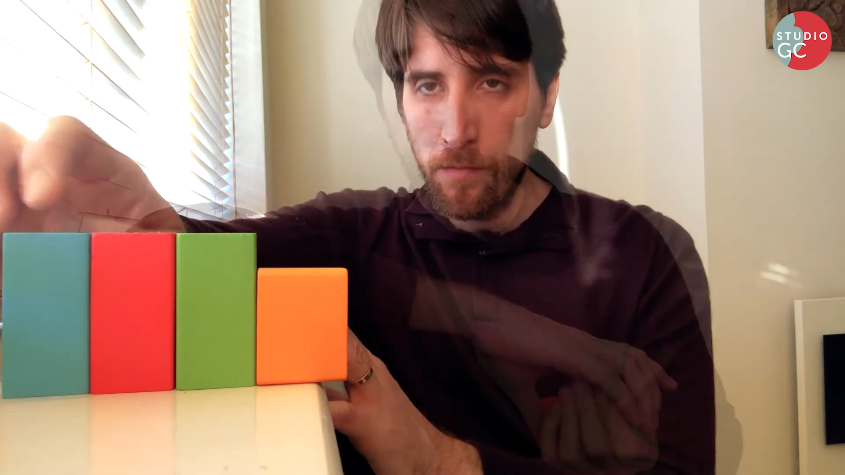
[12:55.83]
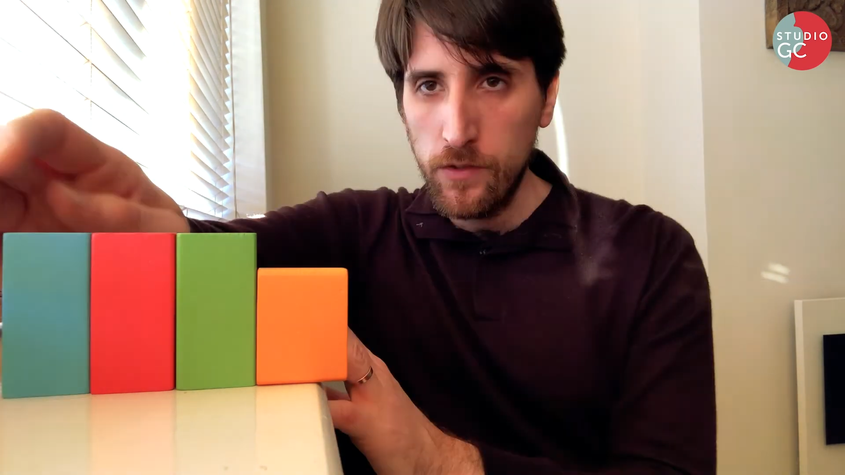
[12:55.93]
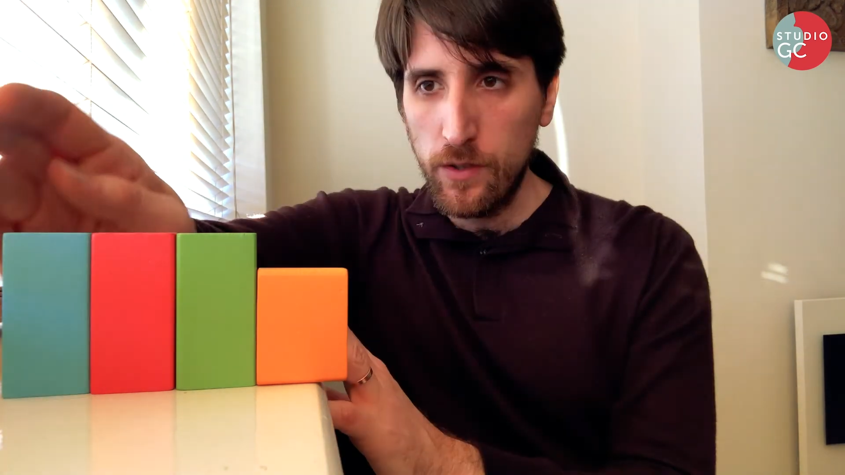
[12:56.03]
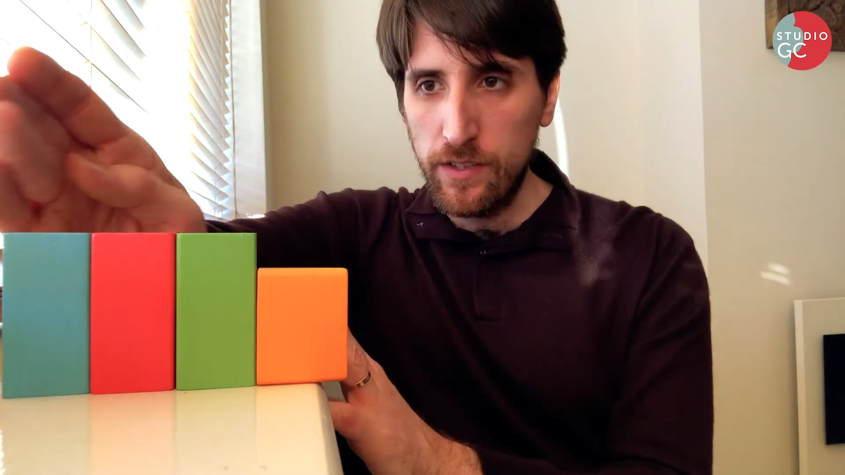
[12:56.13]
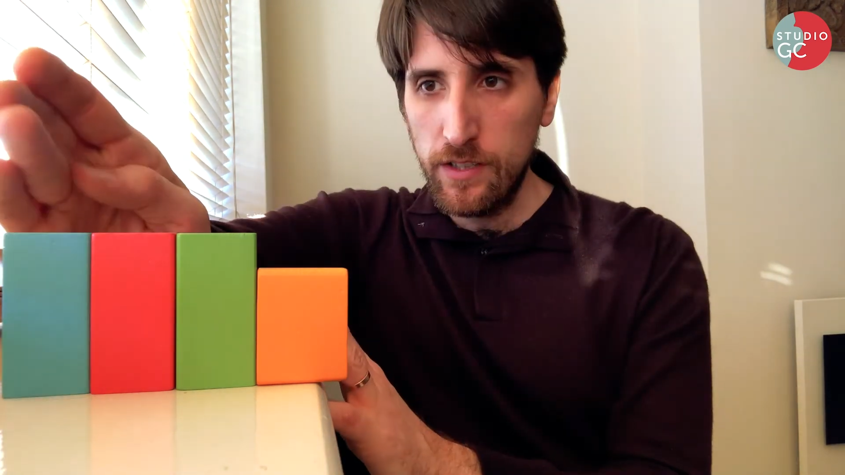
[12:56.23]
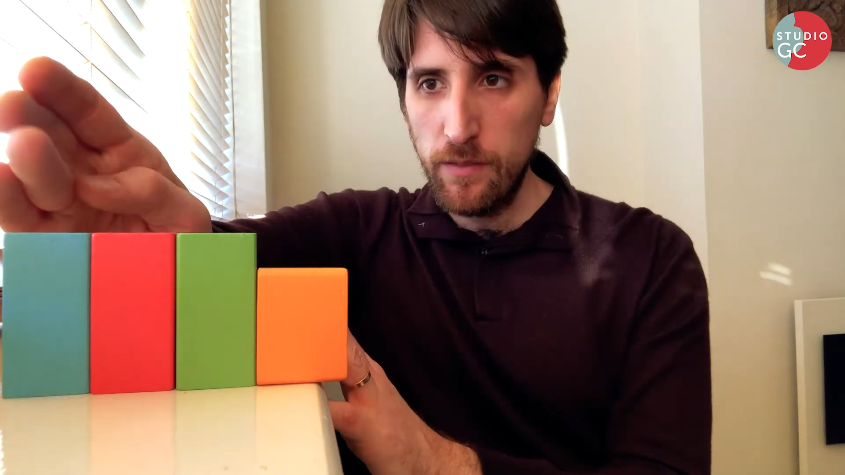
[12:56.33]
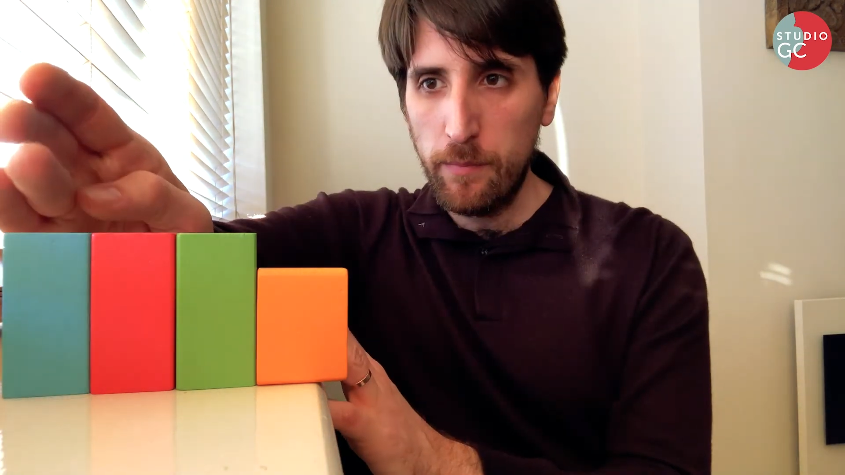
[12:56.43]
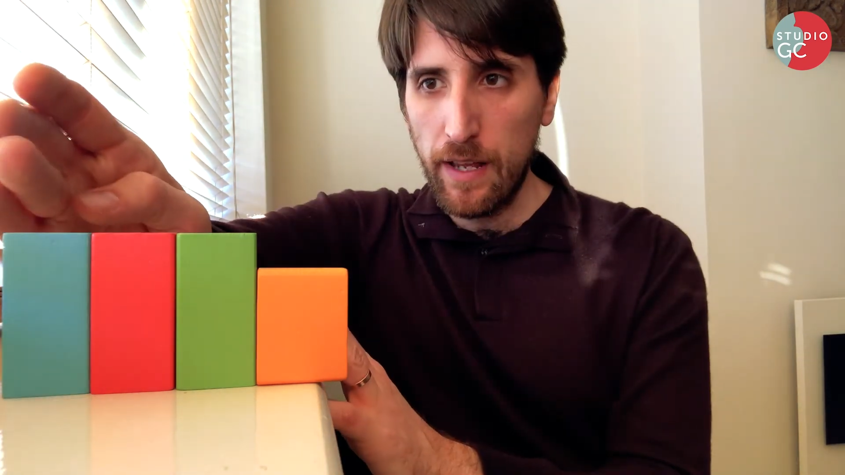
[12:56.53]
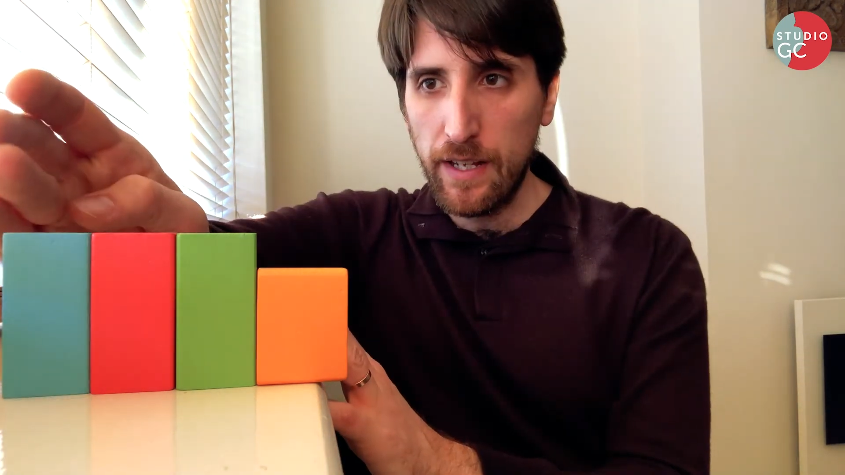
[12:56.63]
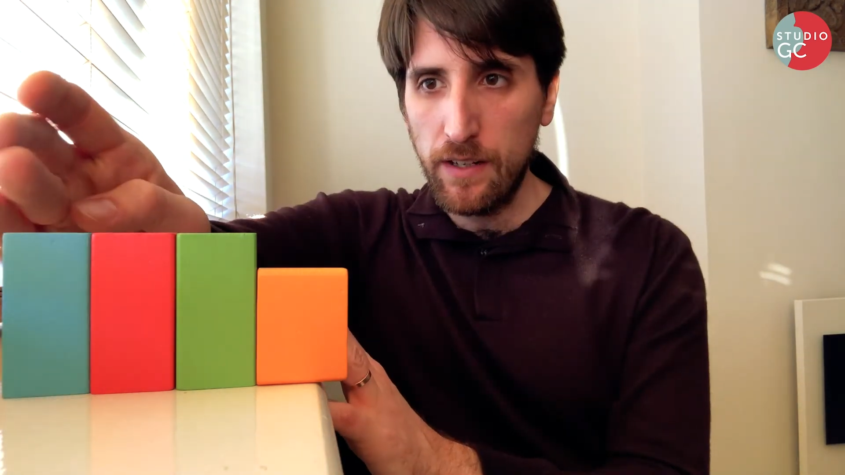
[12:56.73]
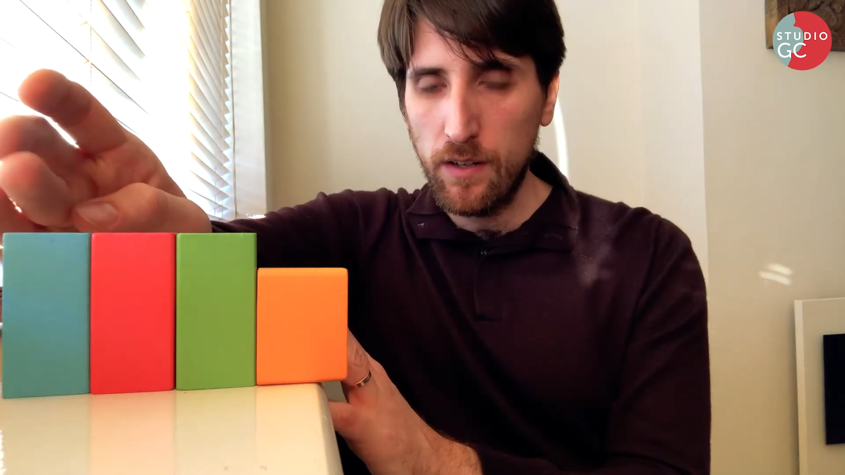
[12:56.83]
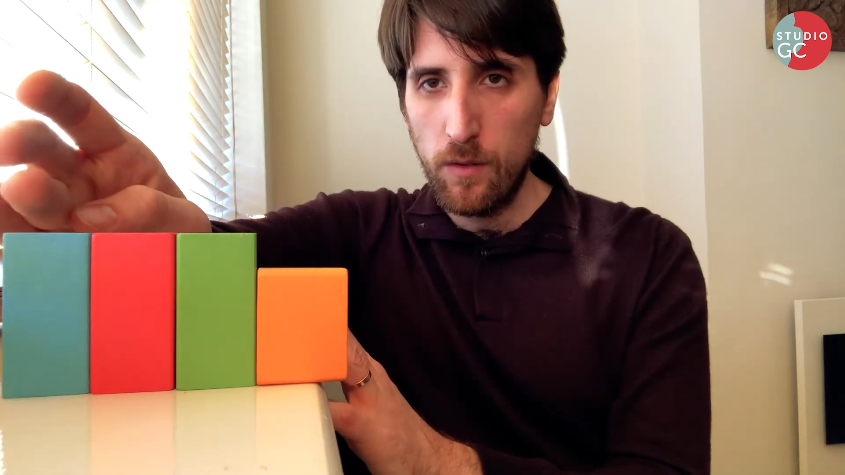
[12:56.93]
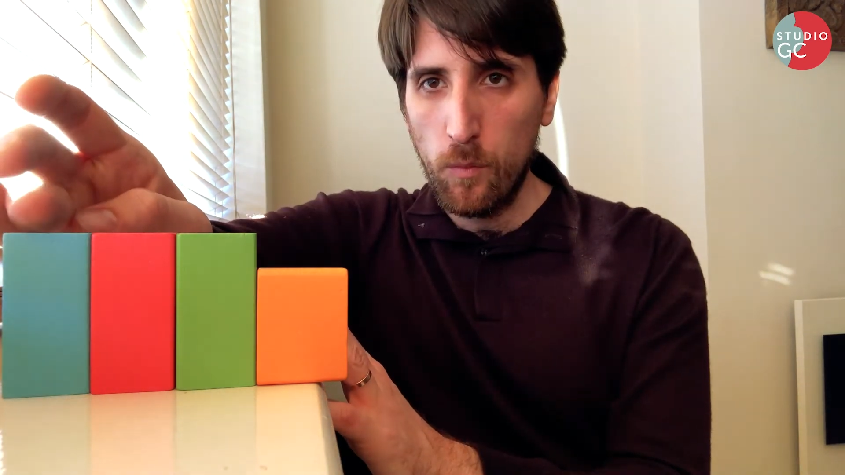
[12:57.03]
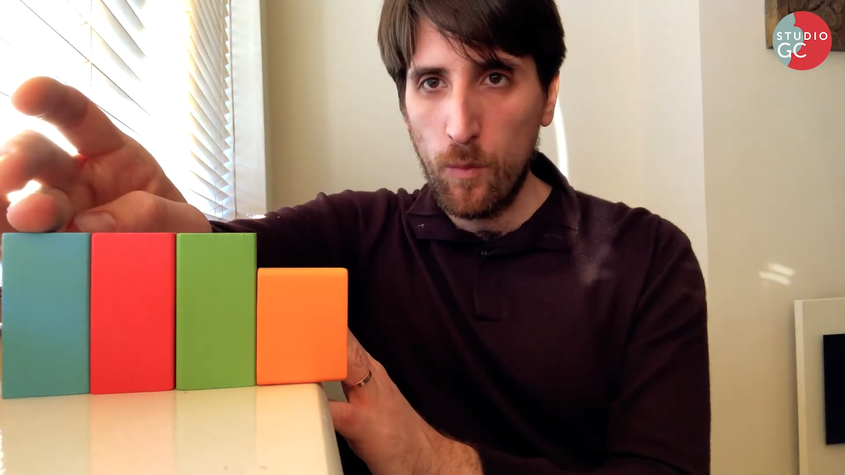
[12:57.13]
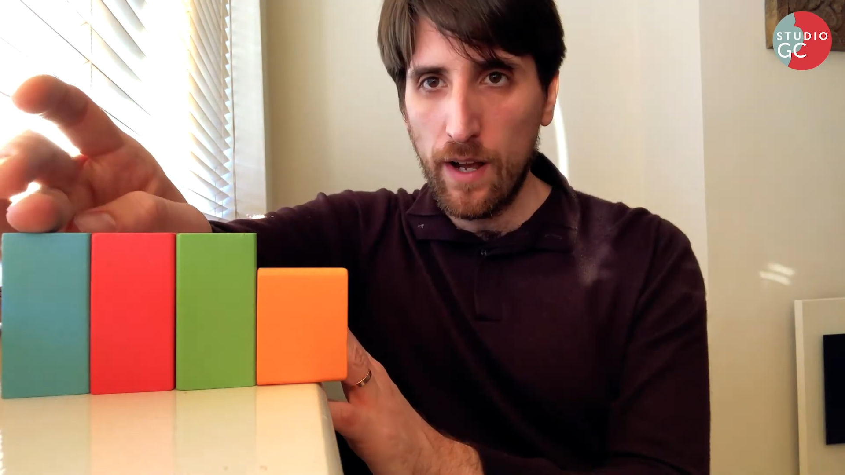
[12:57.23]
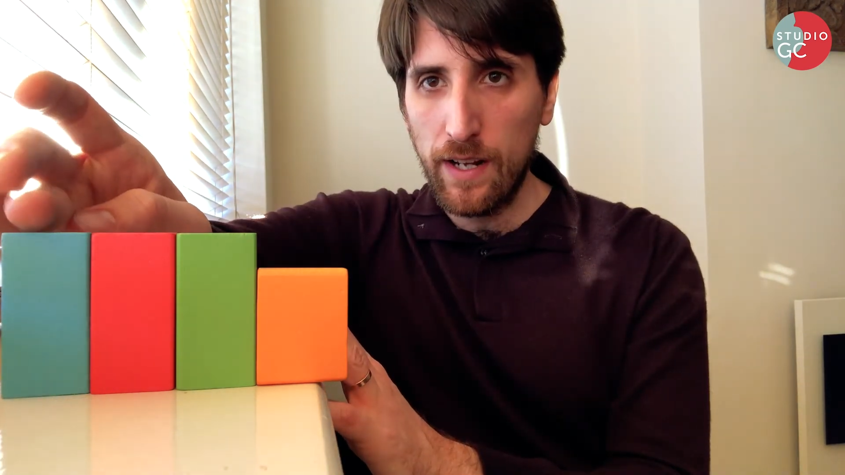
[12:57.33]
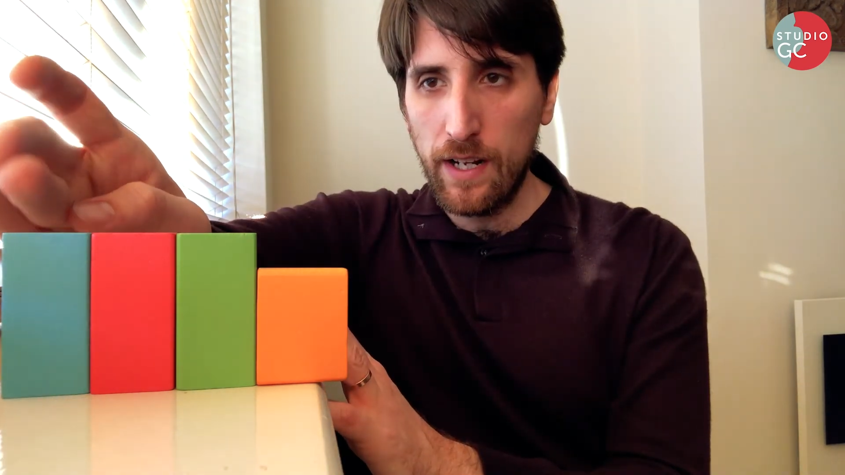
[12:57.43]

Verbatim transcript: So instead of playing one